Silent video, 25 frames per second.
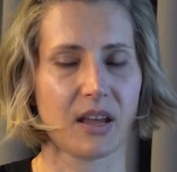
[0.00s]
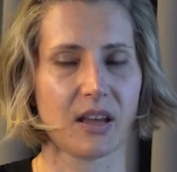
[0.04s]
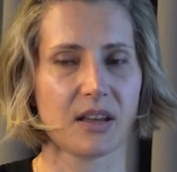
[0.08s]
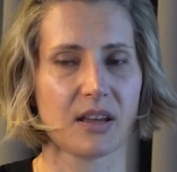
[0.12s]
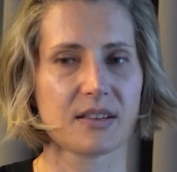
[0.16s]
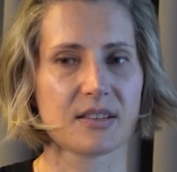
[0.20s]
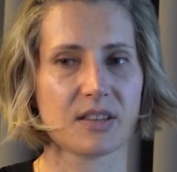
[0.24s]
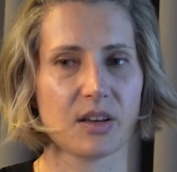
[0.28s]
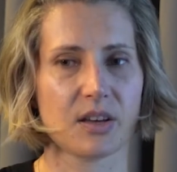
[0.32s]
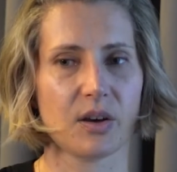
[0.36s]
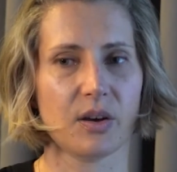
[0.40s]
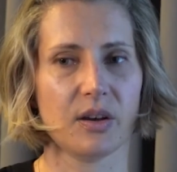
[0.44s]

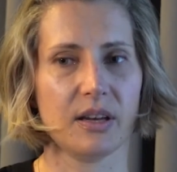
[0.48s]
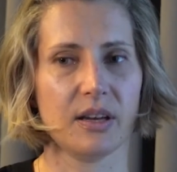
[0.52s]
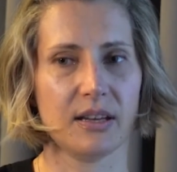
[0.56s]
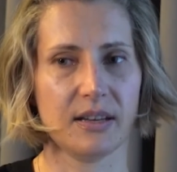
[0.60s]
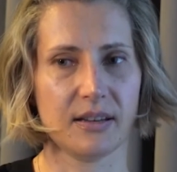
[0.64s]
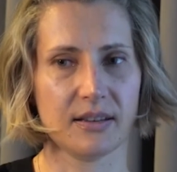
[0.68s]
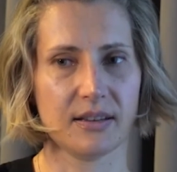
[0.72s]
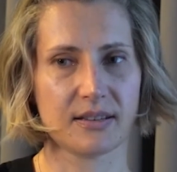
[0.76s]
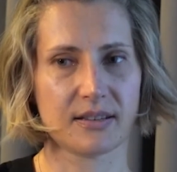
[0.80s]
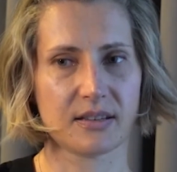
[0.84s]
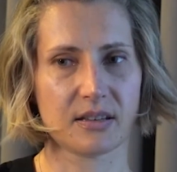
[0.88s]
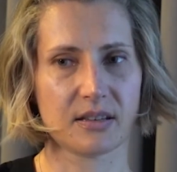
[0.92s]
So it
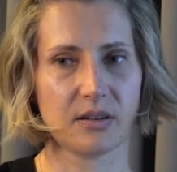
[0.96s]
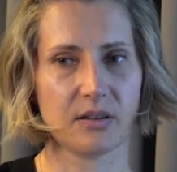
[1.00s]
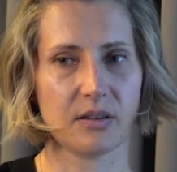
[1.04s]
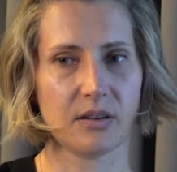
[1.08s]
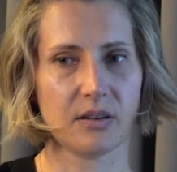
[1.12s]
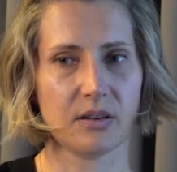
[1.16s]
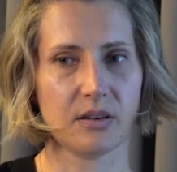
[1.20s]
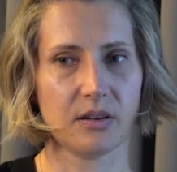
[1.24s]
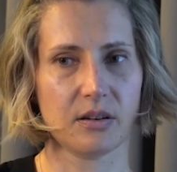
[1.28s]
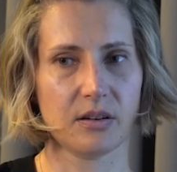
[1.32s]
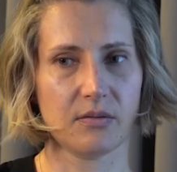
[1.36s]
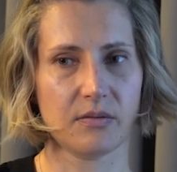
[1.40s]
is
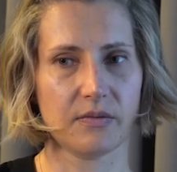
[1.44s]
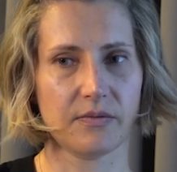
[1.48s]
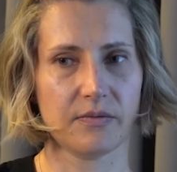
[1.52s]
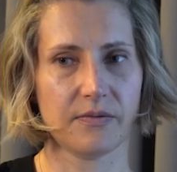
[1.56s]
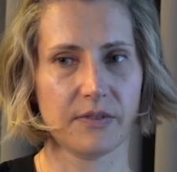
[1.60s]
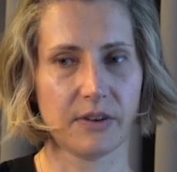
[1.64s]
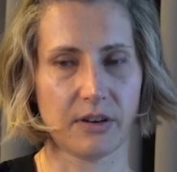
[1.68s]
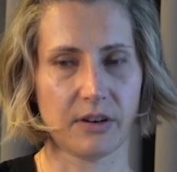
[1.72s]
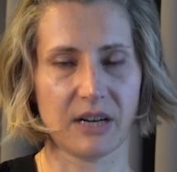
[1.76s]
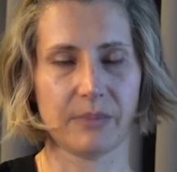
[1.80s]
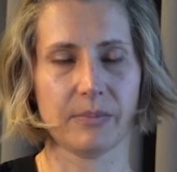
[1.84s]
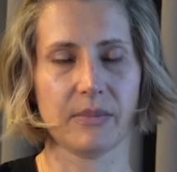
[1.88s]

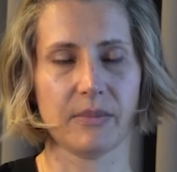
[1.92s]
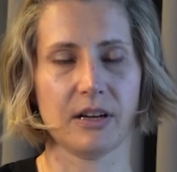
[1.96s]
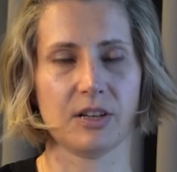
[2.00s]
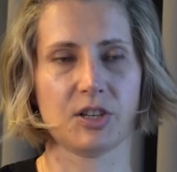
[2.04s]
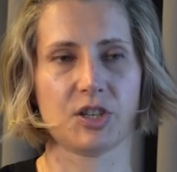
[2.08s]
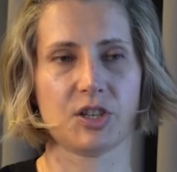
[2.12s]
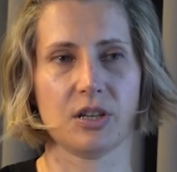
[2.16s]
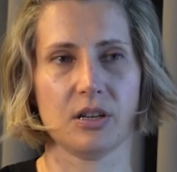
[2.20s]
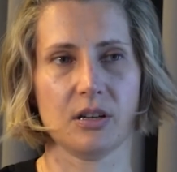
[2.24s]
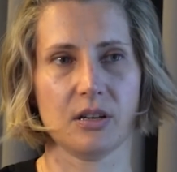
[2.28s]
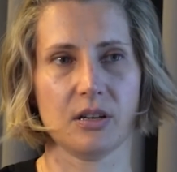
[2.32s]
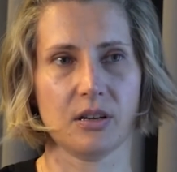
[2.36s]
very
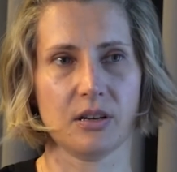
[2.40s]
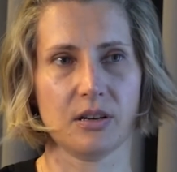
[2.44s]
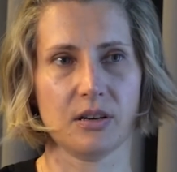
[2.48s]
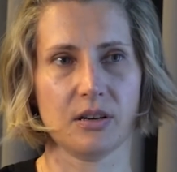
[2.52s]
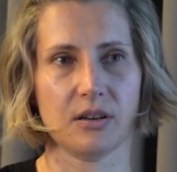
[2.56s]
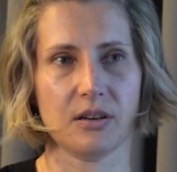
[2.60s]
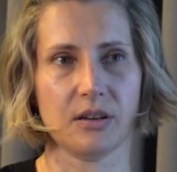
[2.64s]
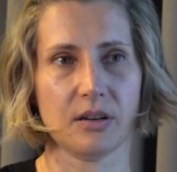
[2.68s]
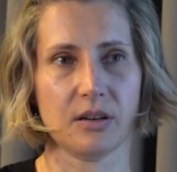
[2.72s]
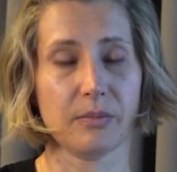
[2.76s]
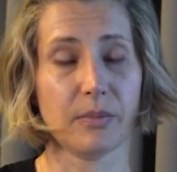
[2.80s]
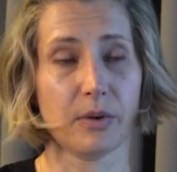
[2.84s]
much
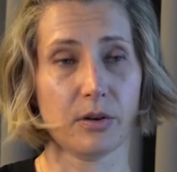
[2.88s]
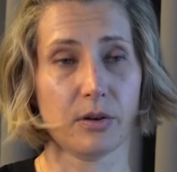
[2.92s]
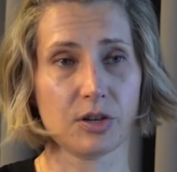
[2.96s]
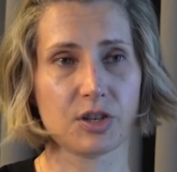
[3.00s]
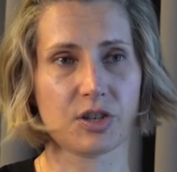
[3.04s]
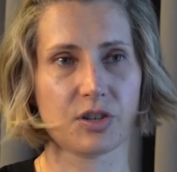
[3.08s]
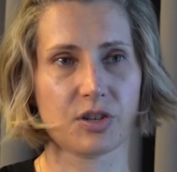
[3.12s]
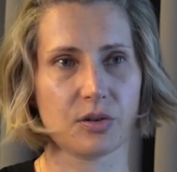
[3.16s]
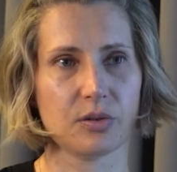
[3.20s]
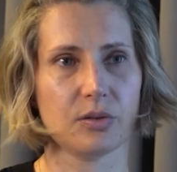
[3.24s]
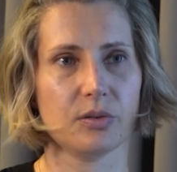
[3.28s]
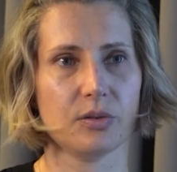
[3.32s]
an
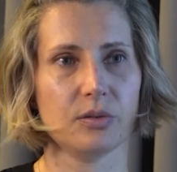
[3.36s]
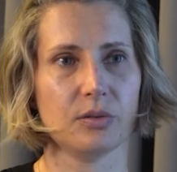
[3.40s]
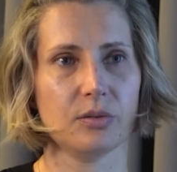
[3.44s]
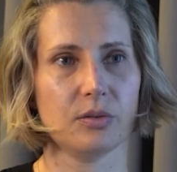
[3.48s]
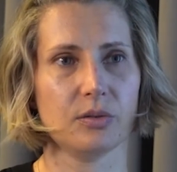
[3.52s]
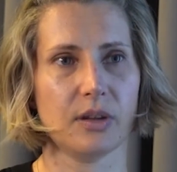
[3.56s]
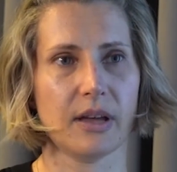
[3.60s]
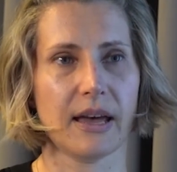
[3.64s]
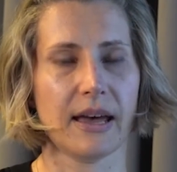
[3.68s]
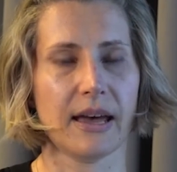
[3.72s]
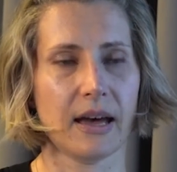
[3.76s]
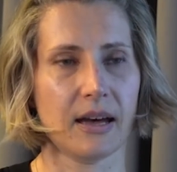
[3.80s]
emotional